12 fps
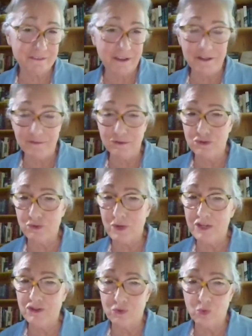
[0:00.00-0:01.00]
kind of a
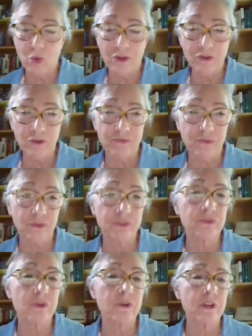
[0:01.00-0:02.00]
strange and wonderful
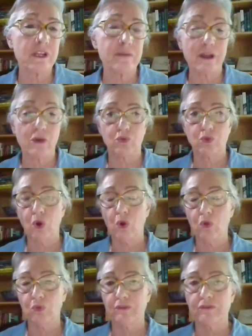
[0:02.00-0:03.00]
story about
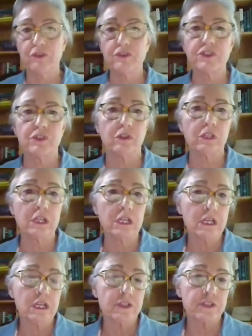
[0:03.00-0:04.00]
role reversal.
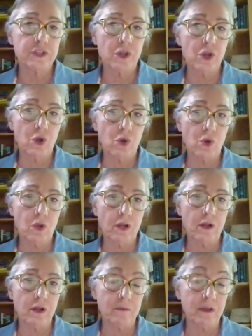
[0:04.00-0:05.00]
So
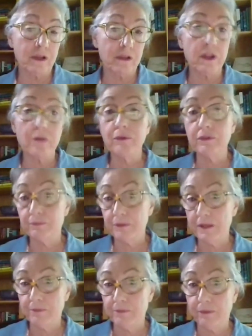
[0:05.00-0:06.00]
a number of
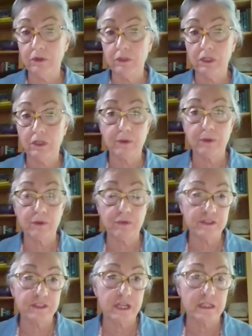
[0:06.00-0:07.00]
people, both
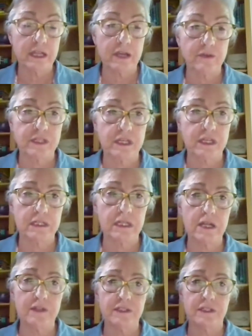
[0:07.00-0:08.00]
inside and outside
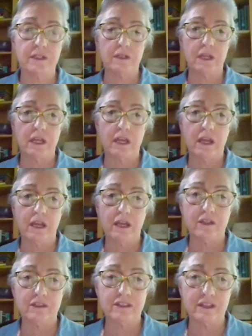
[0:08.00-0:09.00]
NASA,
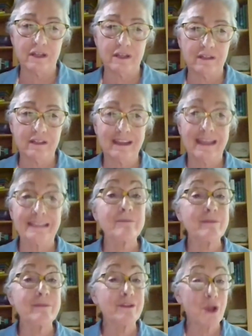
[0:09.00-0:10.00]
had
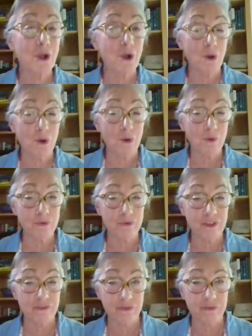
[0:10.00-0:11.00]
let me know
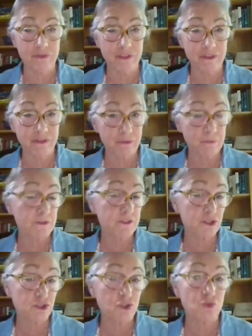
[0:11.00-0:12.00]
that the
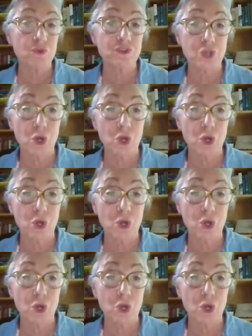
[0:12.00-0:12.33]
position was